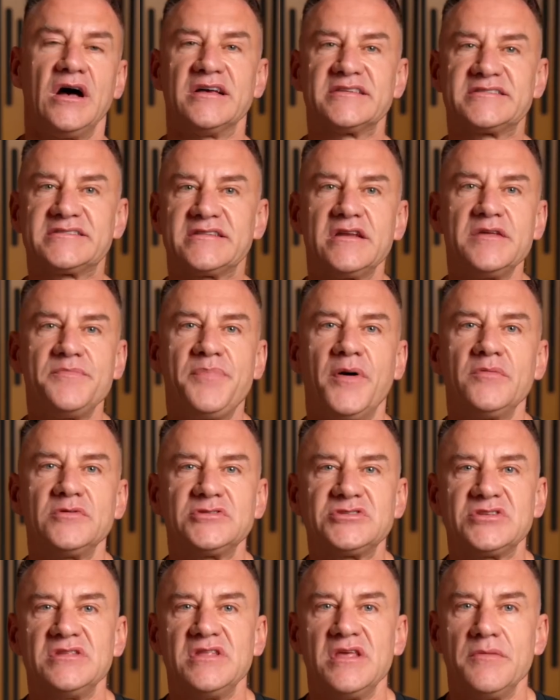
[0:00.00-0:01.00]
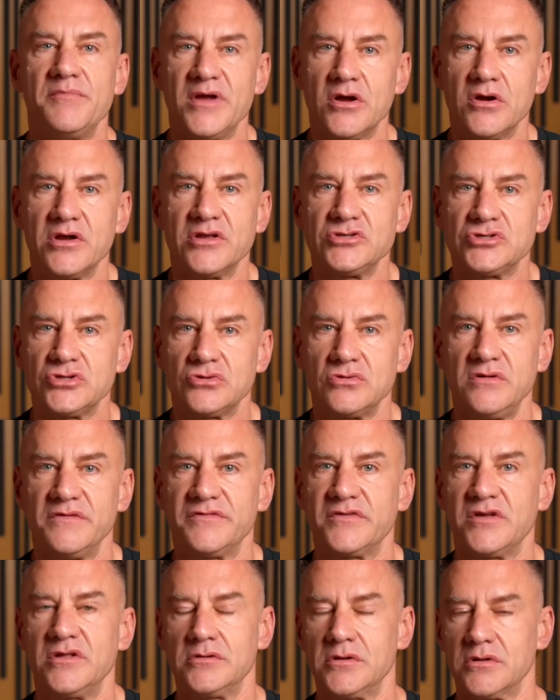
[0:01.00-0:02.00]
A study published in the American Journal
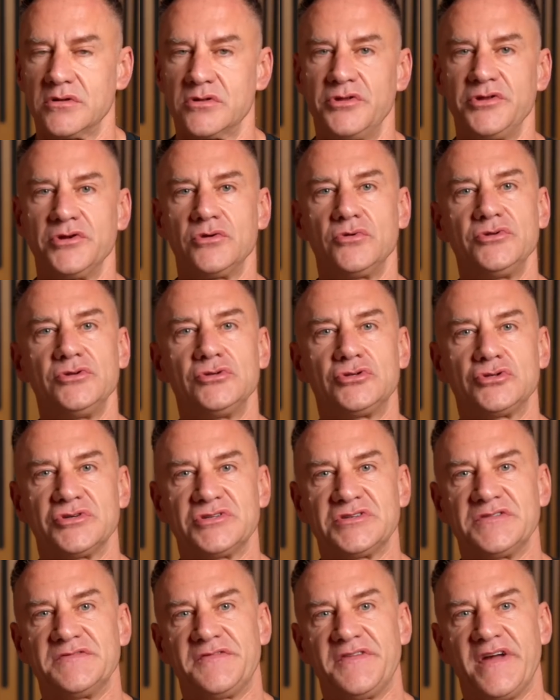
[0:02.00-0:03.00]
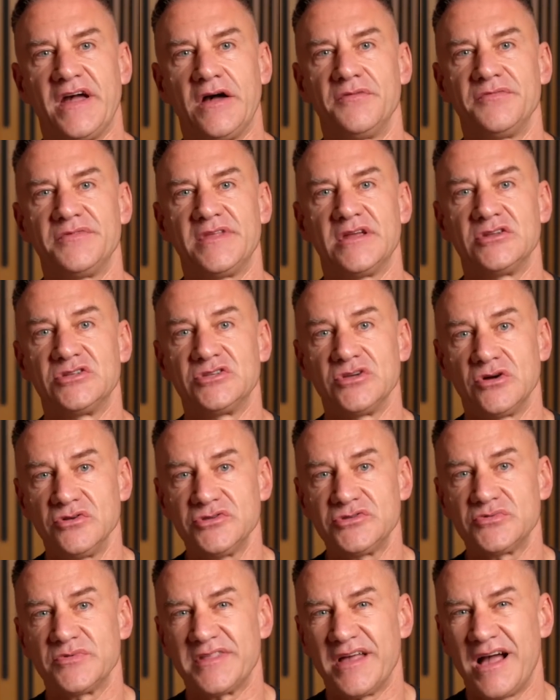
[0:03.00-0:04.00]
of Clinical Nutrition found that
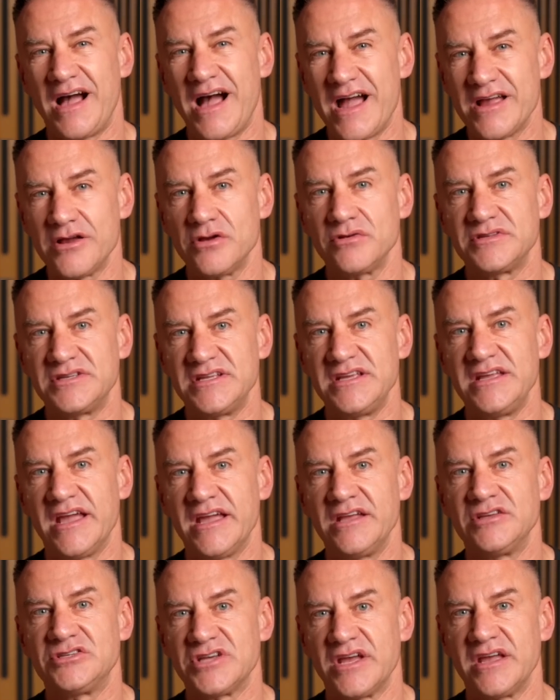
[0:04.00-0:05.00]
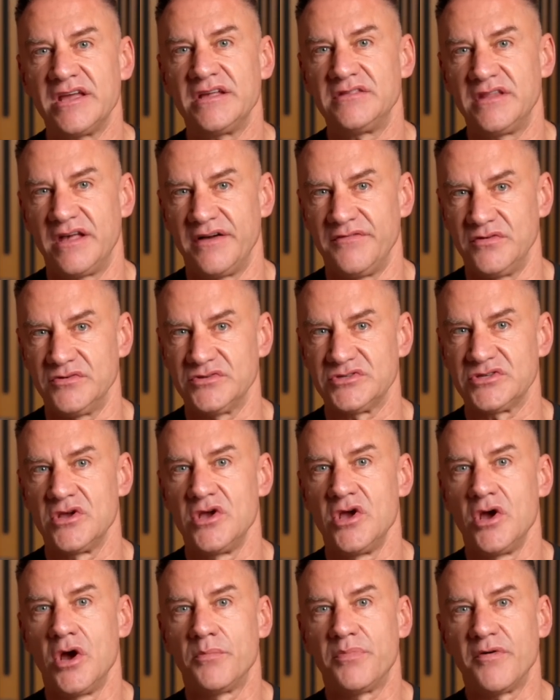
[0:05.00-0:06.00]
adults with higher D H A levels
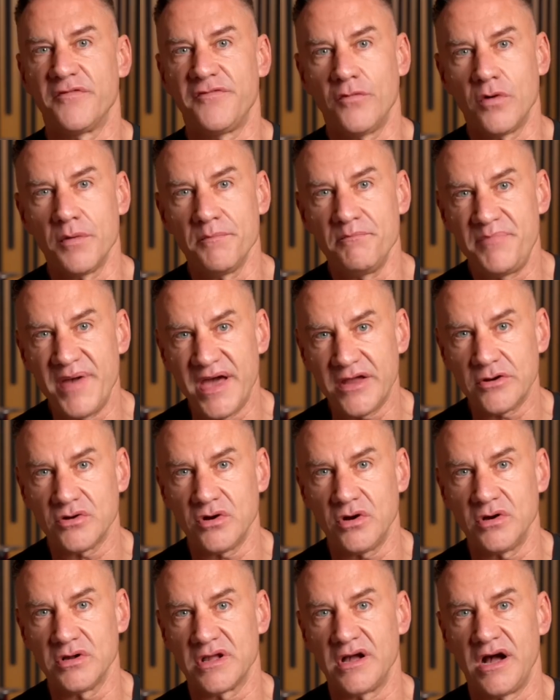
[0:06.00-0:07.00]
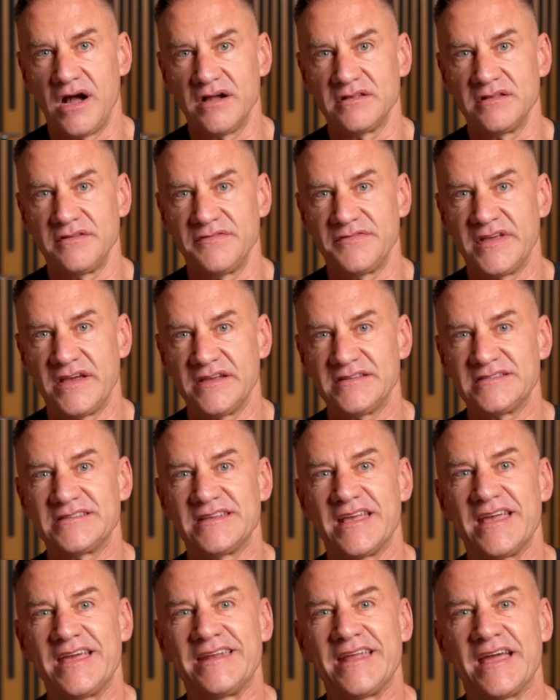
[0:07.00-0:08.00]
performed better on cognitive
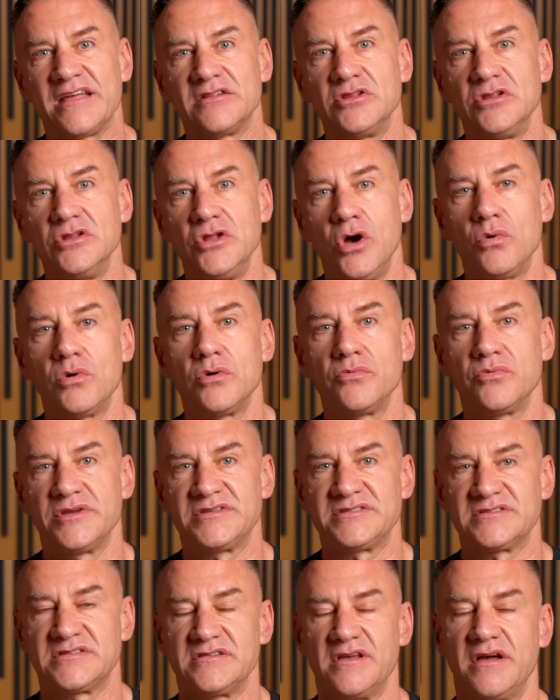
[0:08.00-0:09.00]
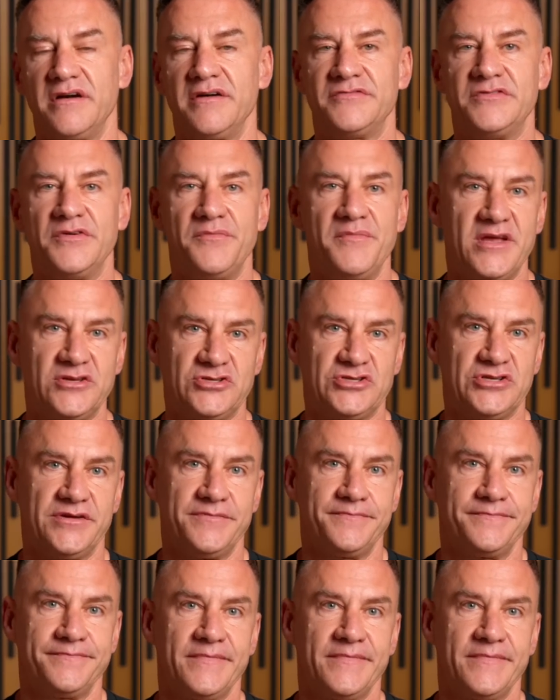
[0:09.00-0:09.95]
tests and had lower risks of dementia.